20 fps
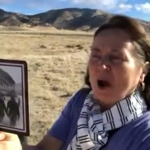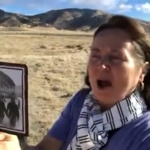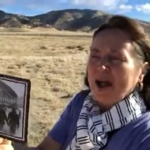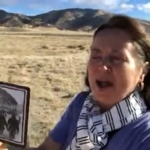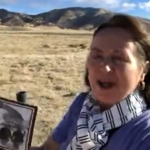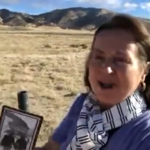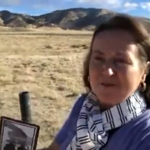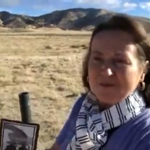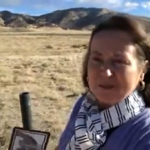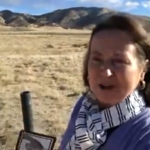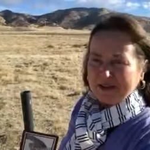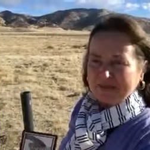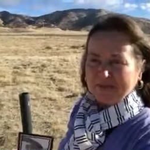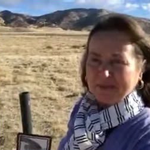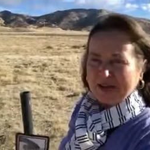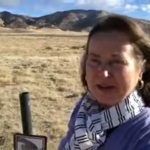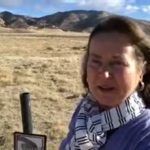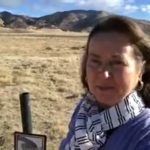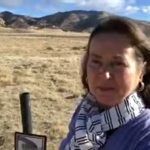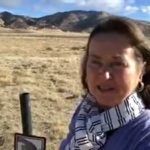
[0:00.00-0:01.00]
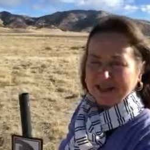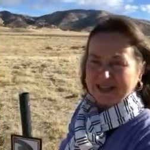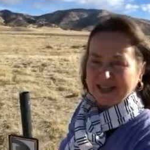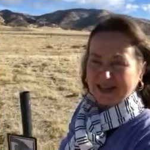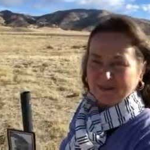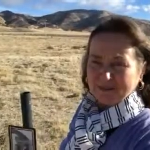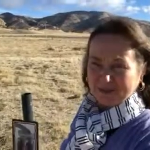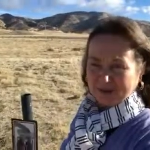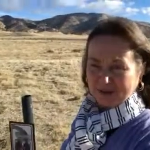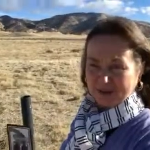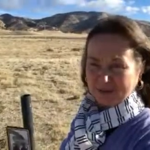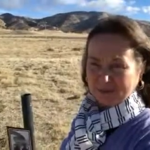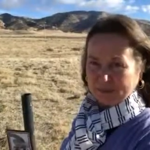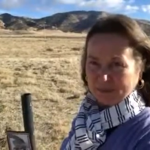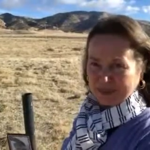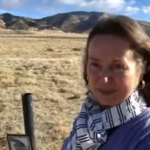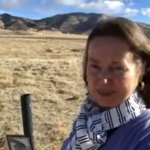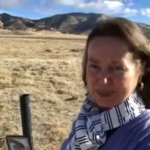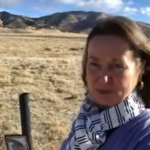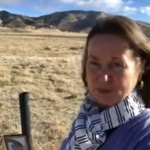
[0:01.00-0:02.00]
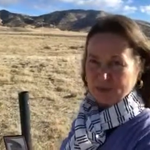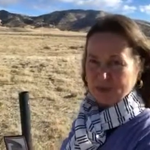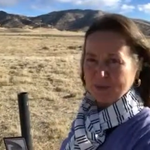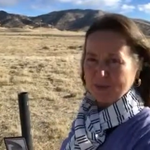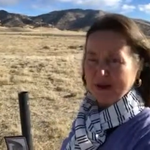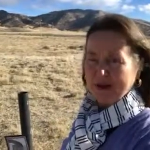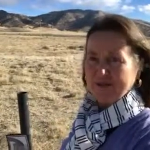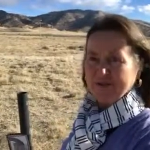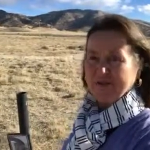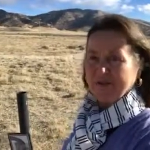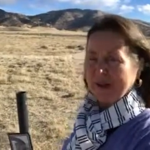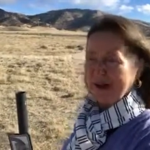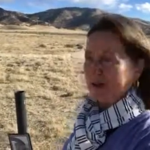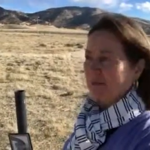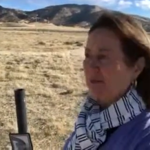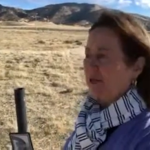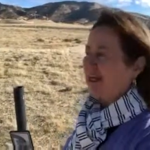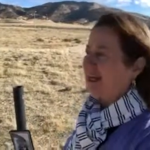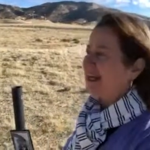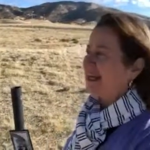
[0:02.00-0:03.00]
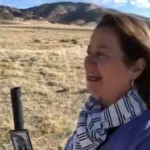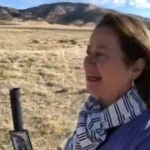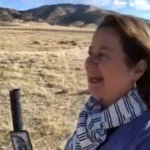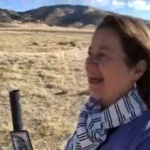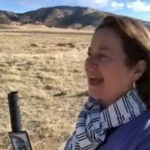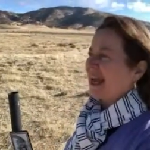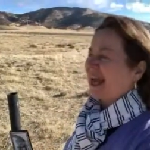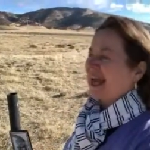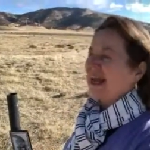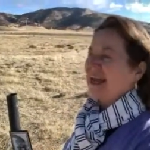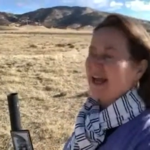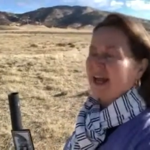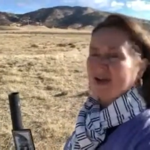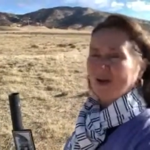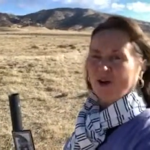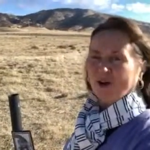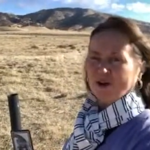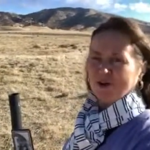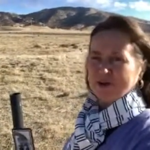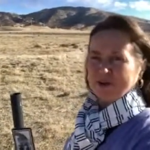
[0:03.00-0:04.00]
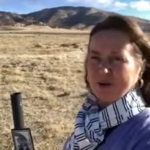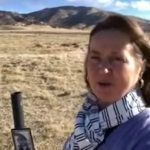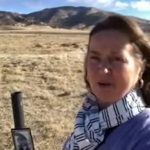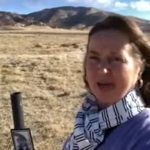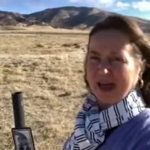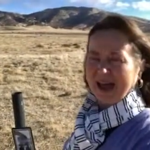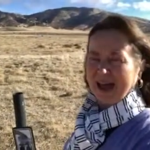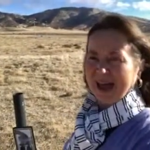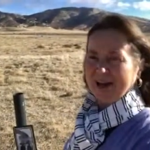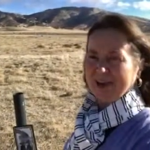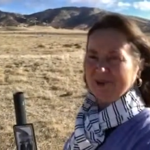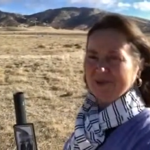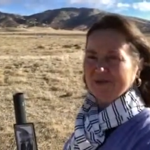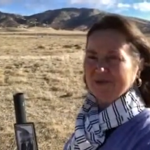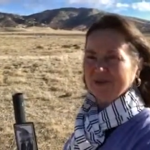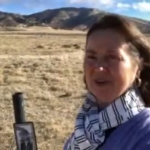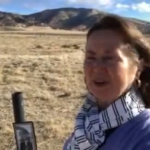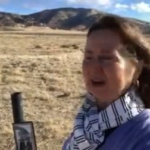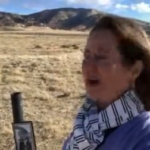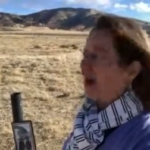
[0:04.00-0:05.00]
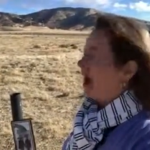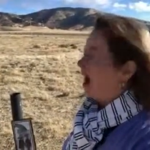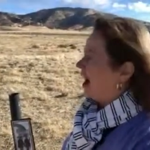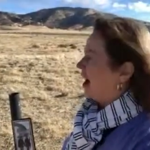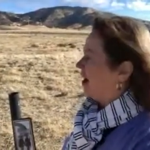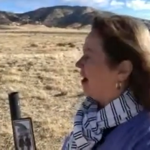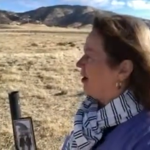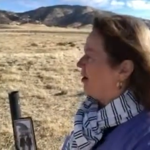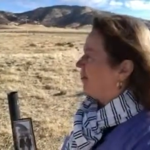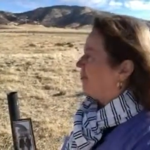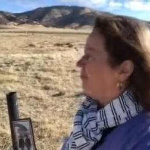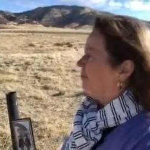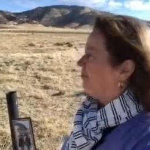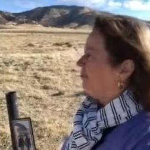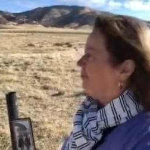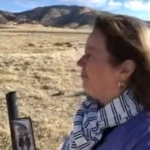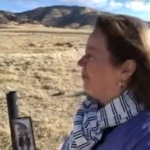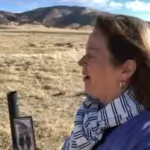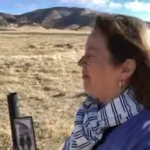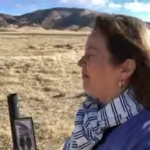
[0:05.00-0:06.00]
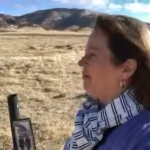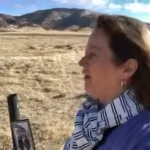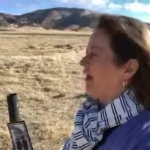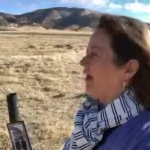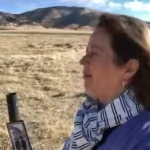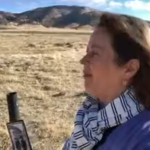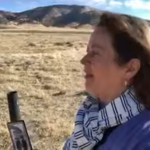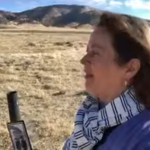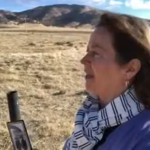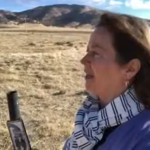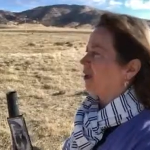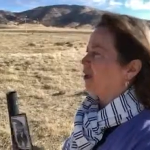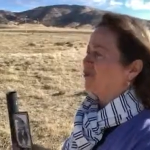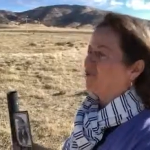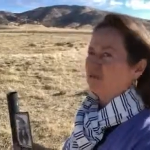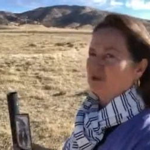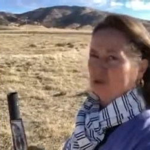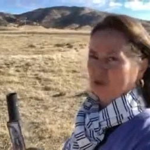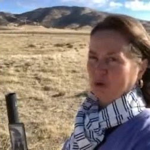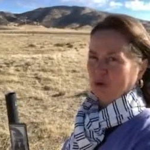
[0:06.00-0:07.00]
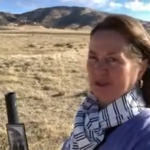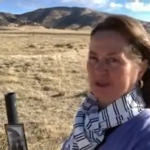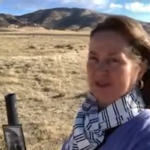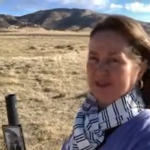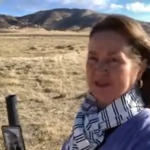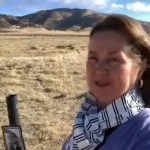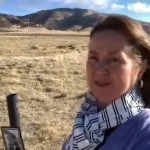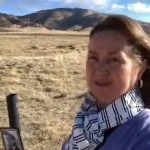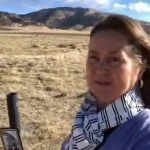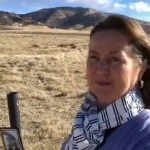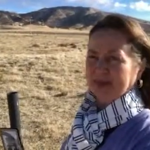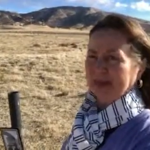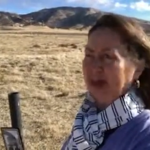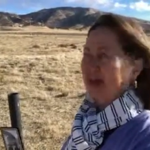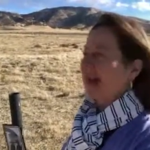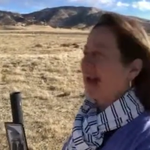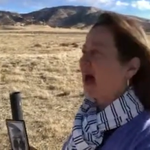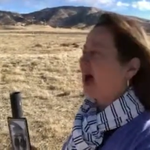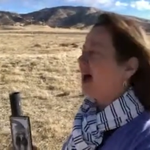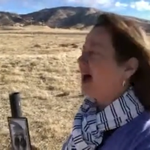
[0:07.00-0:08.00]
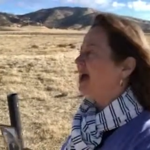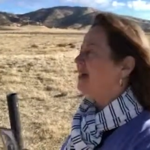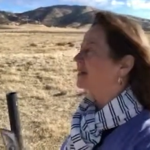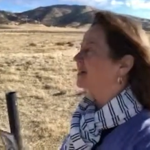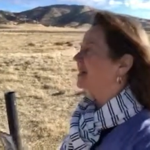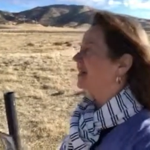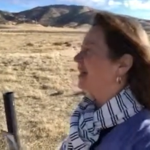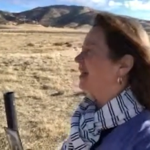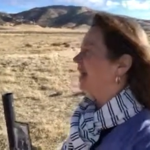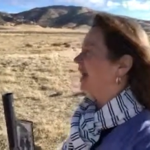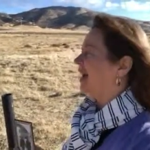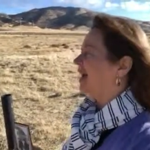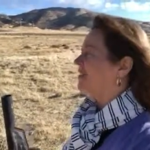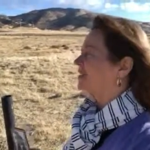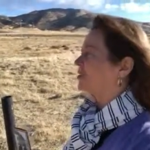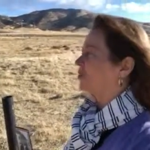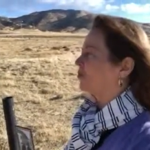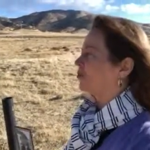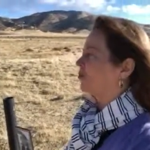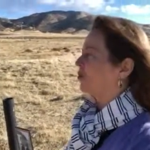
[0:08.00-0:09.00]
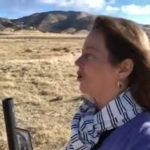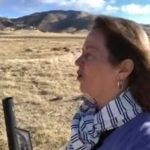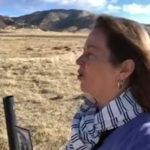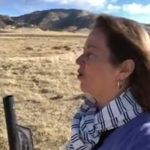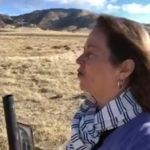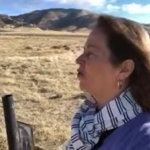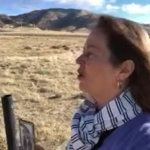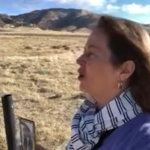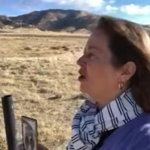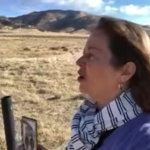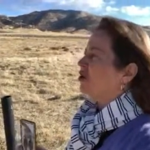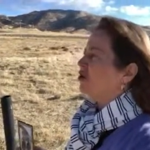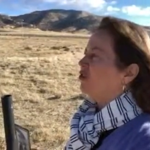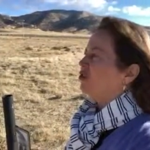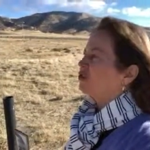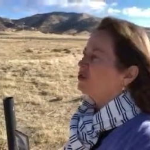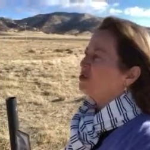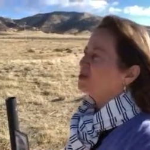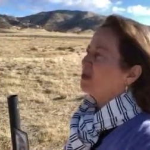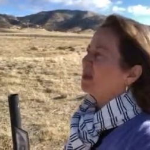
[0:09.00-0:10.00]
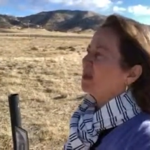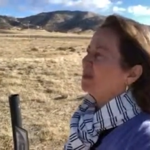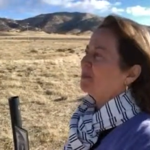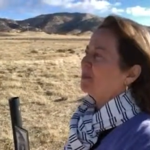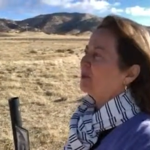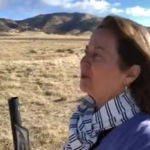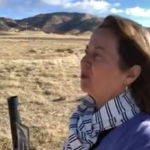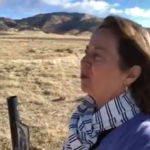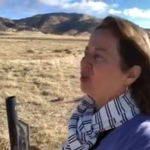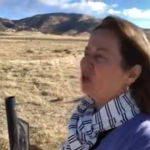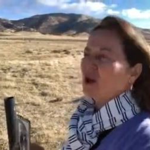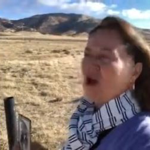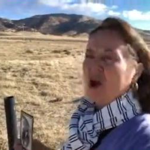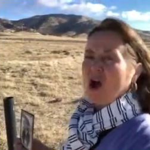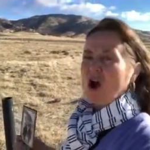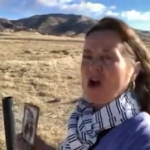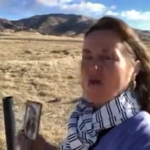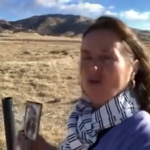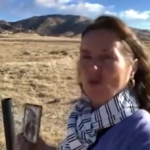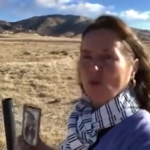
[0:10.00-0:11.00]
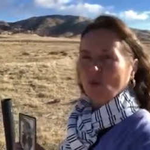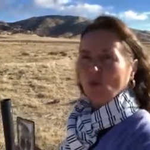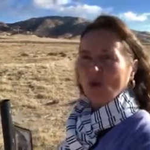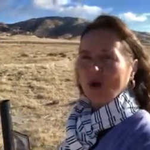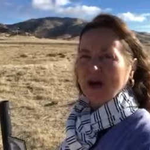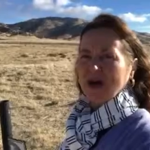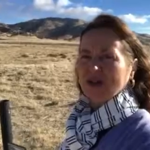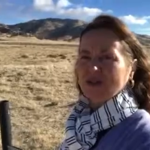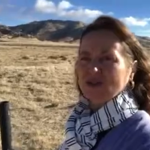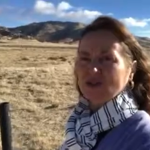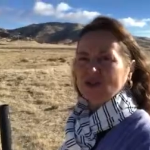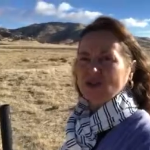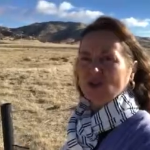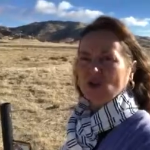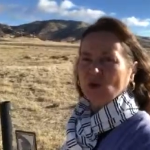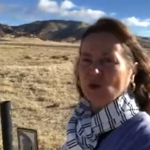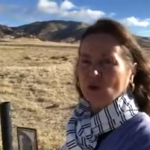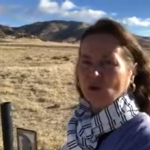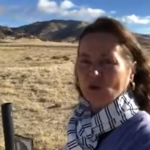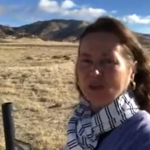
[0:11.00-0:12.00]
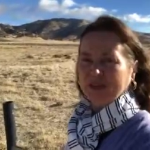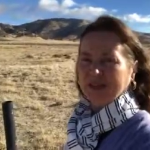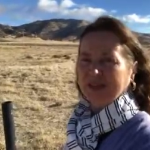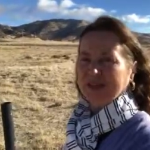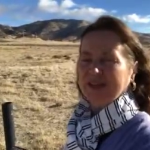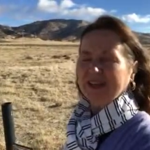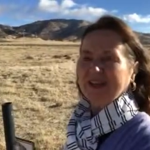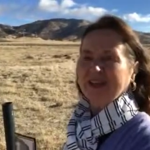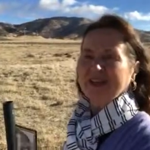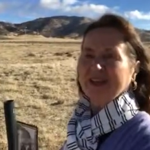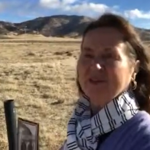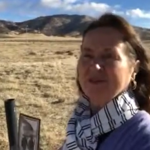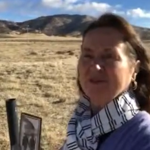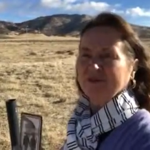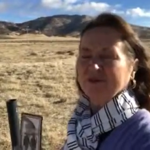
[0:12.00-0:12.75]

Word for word: I have my family, and I'm very blessed with my family. And I also have um, my family of choice. And I think as a crone, those people are the ones who really